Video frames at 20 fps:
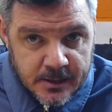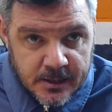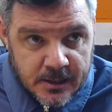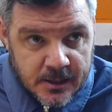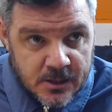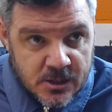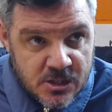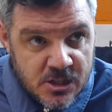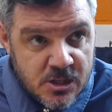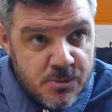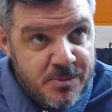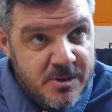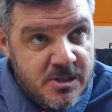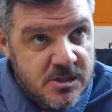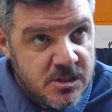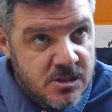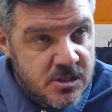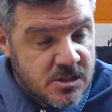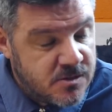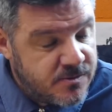Because this
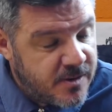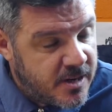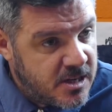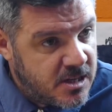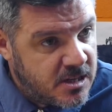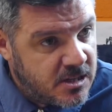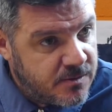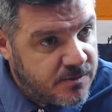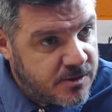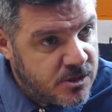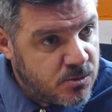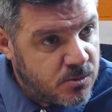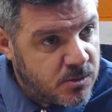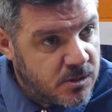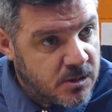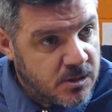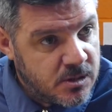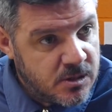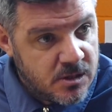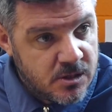business is very individual
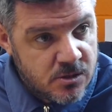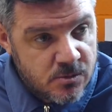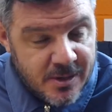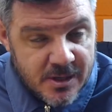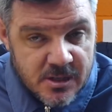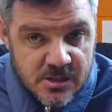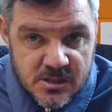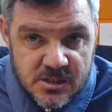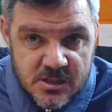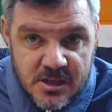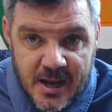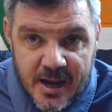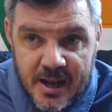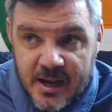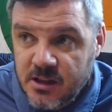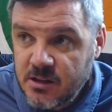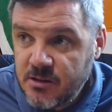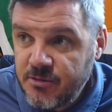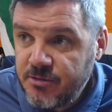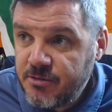as well as it's
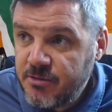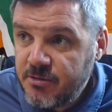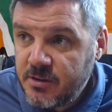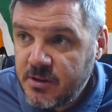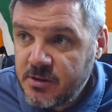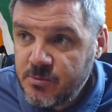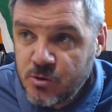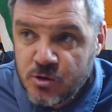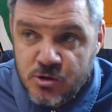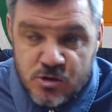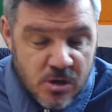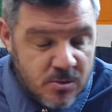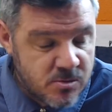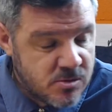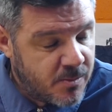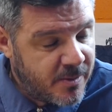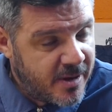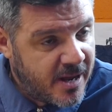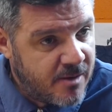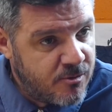collective. And my job is
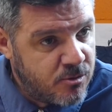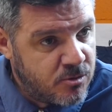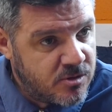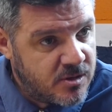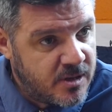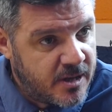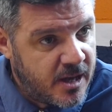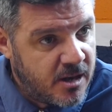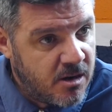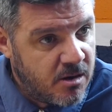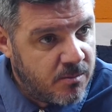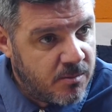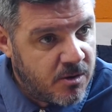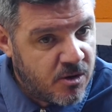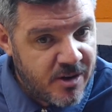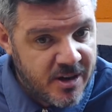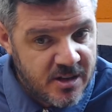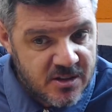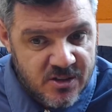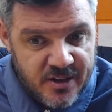to bring everyone together and
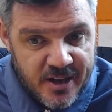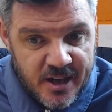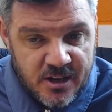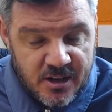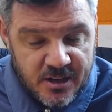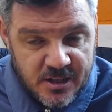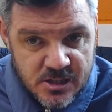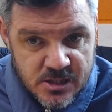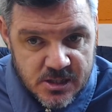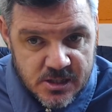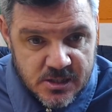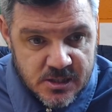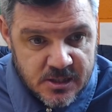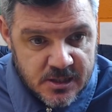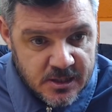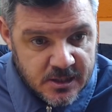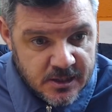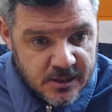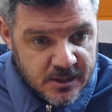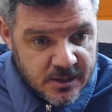create togetherness.
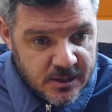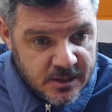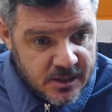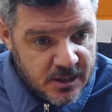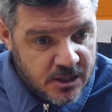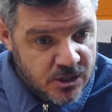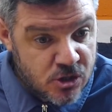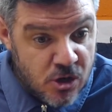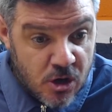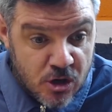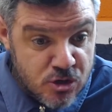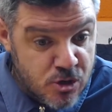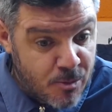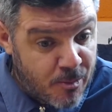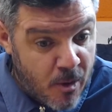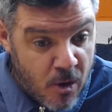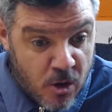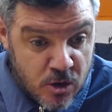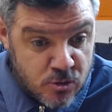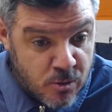Our total
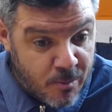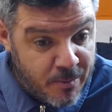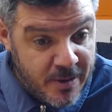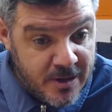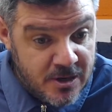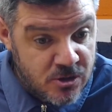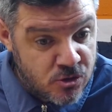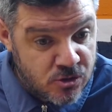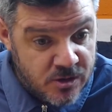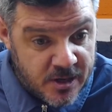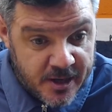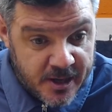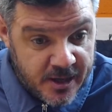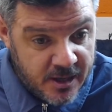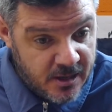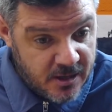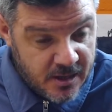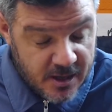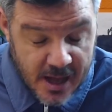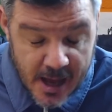supporters were brilliant the other day,
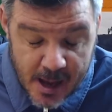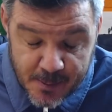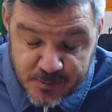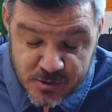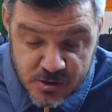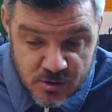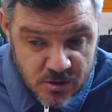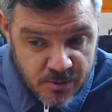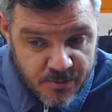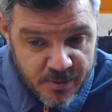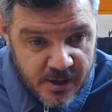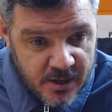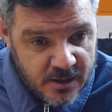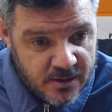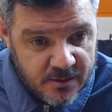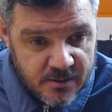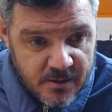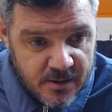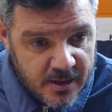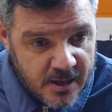absolutely
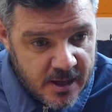brilliant.